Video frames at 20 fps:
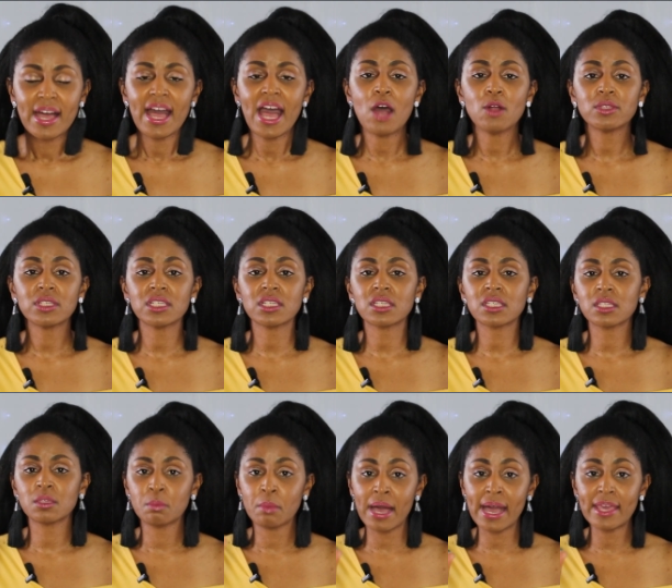how to
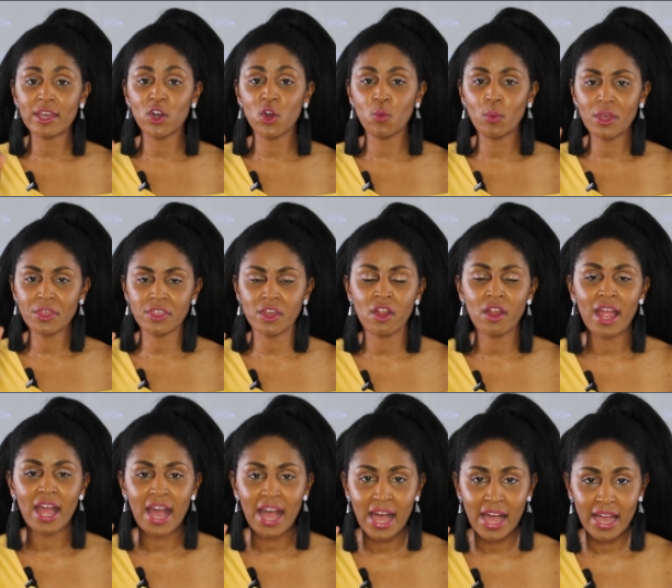smile with our
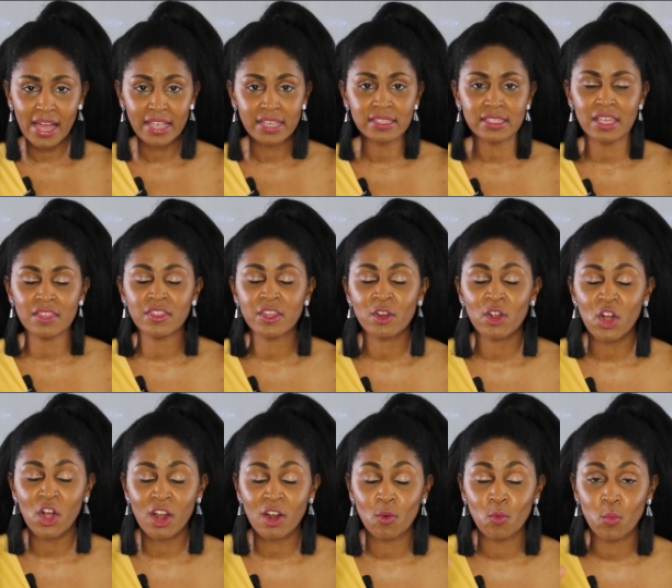eyes. And there
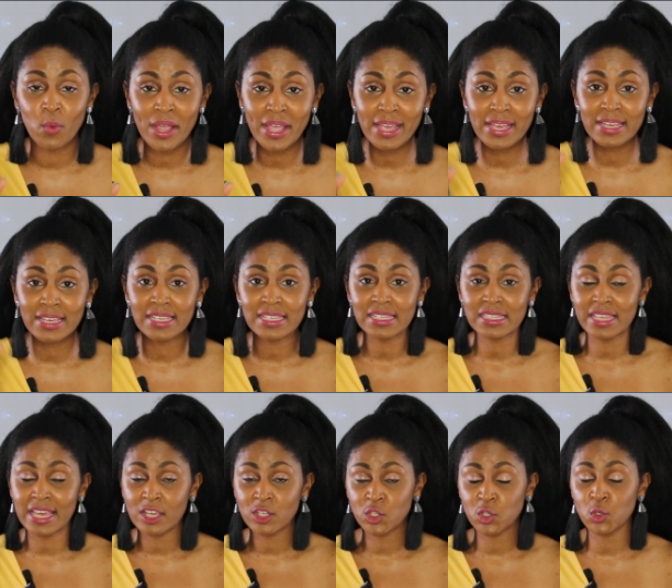are ways
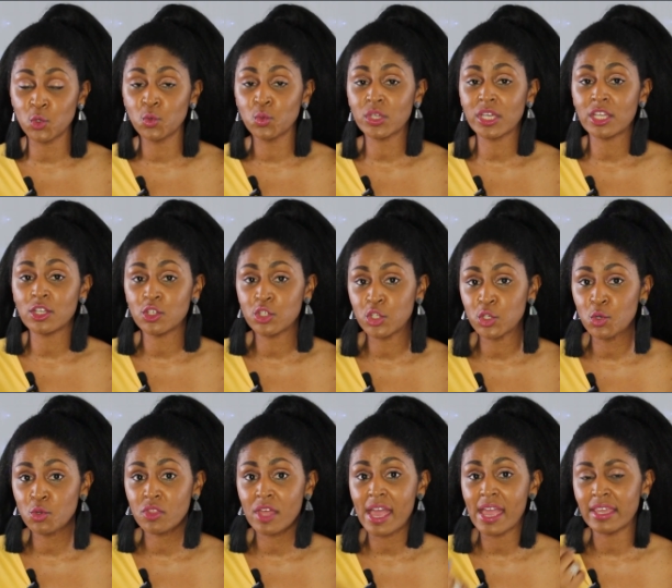that you can
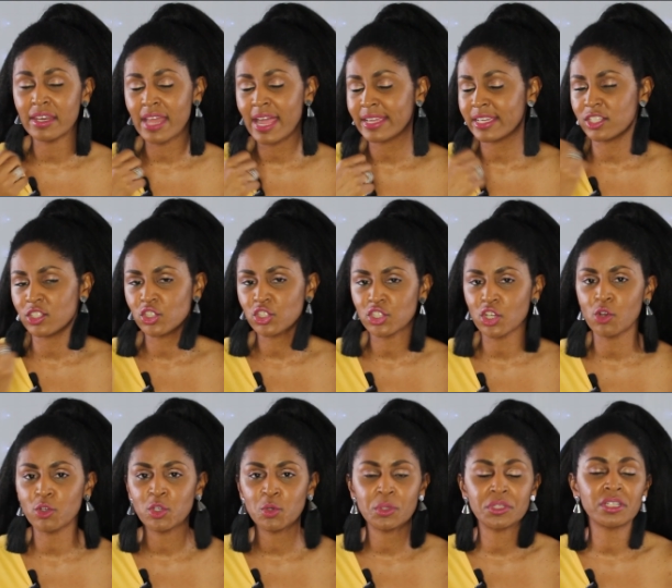do that. And I can show
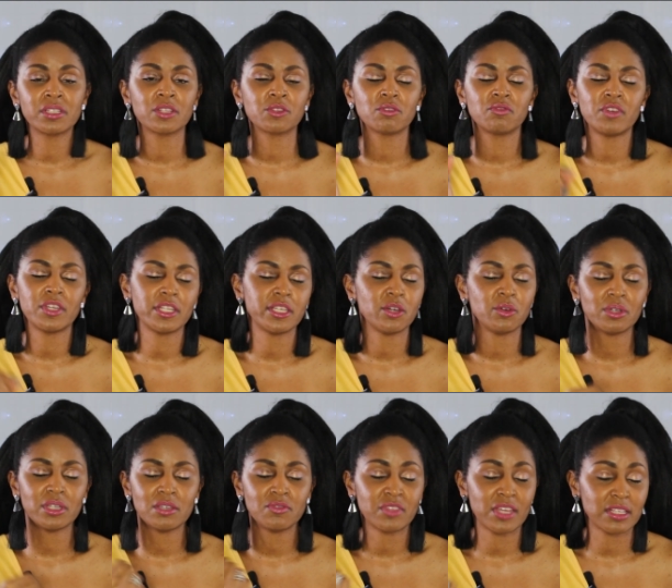you in another video.
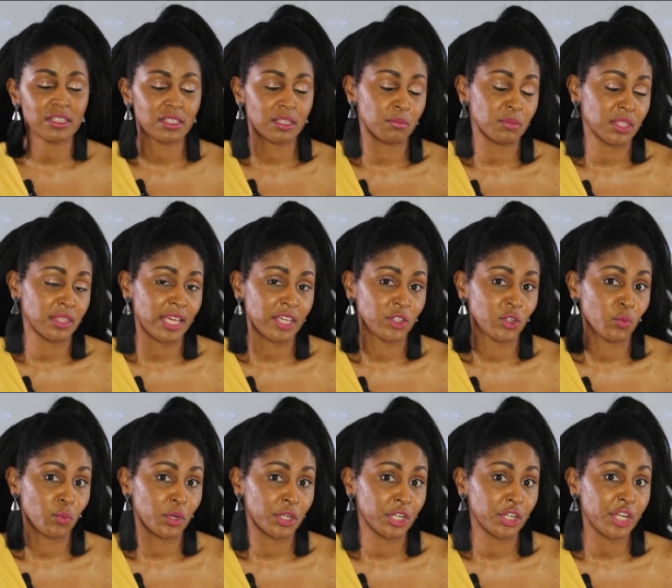If that's something that you
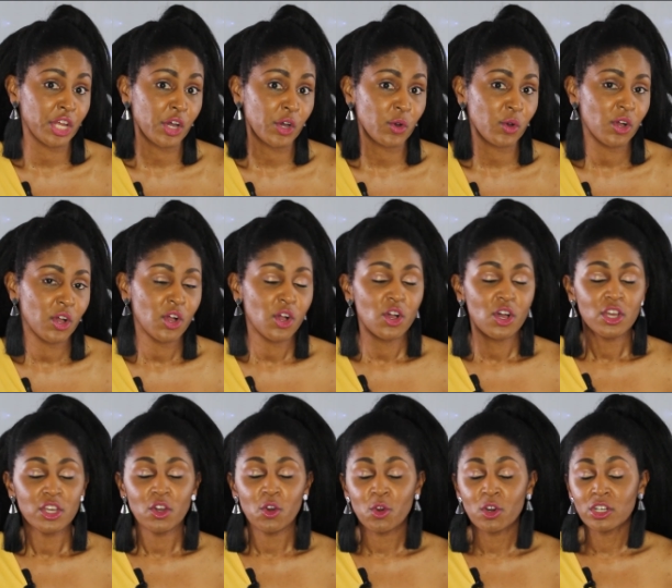want to know
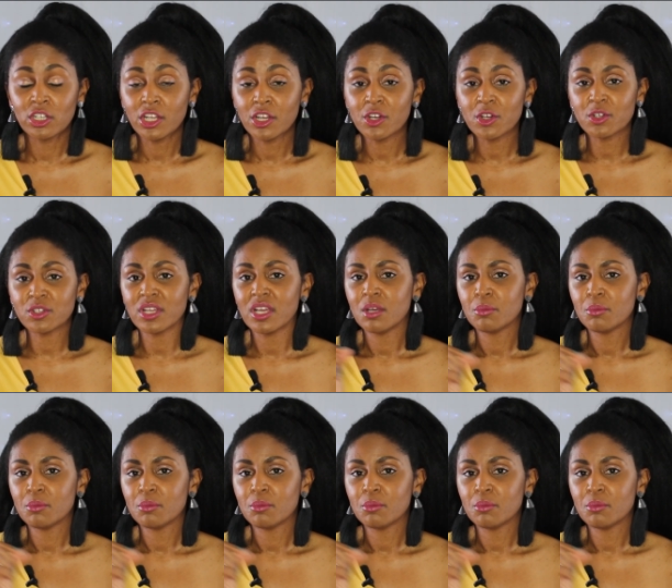or learn,